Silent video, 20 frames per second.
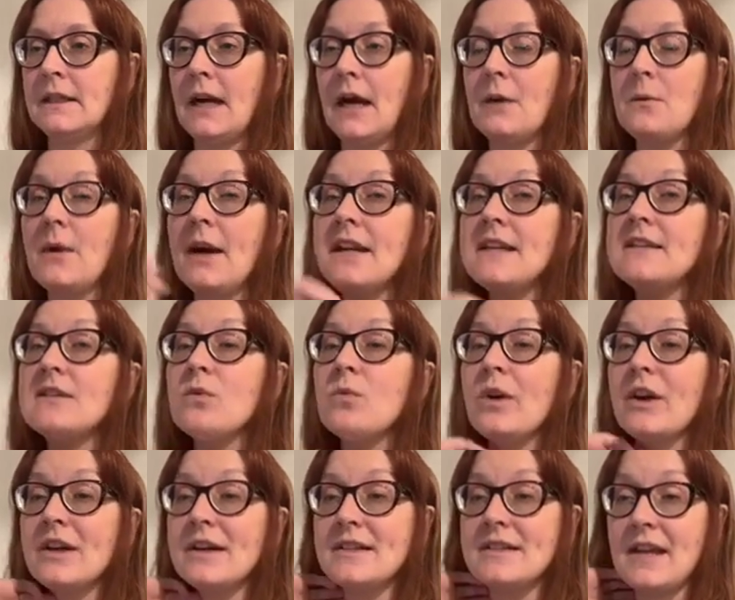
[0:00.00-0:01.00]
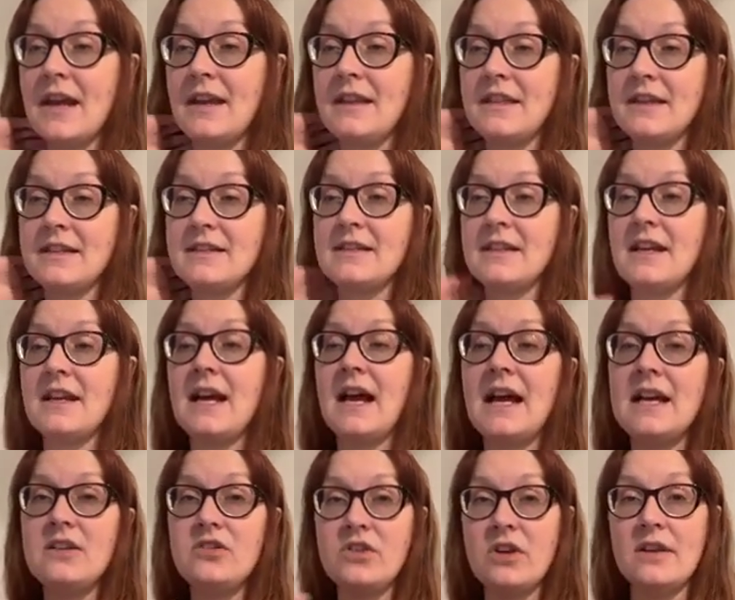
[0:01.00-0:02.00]
I wanted to wear a sign that said,
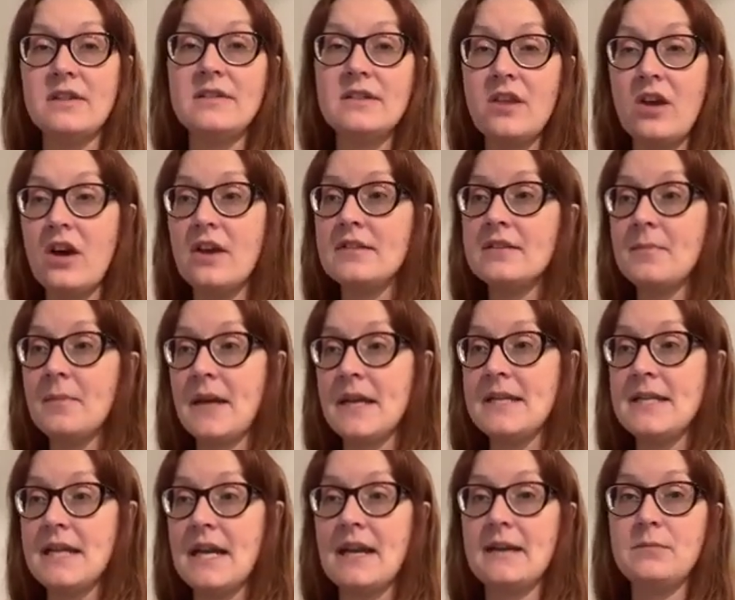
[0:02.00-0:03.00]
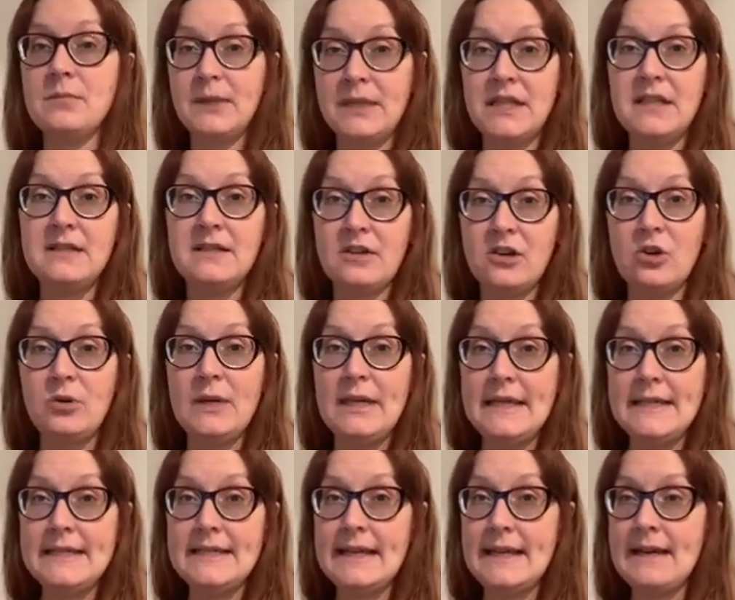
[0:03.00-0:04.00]
I just lost my dad, please go
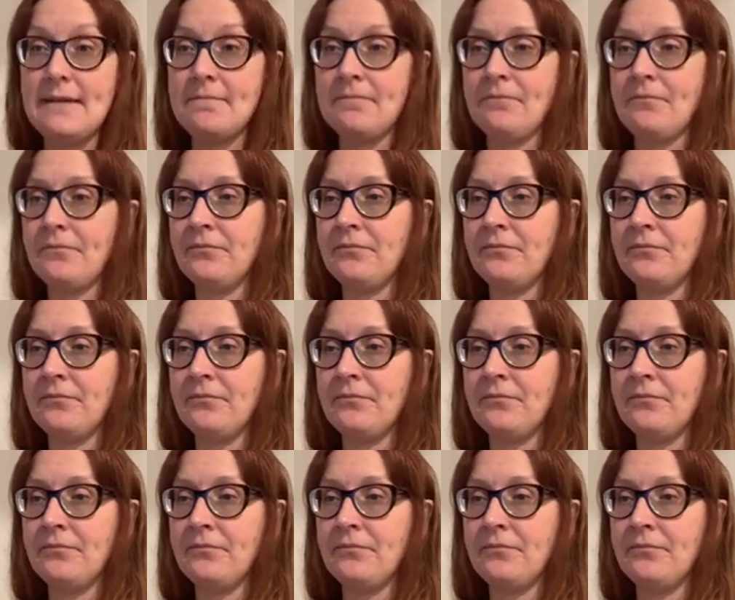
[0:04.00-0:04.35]
easy.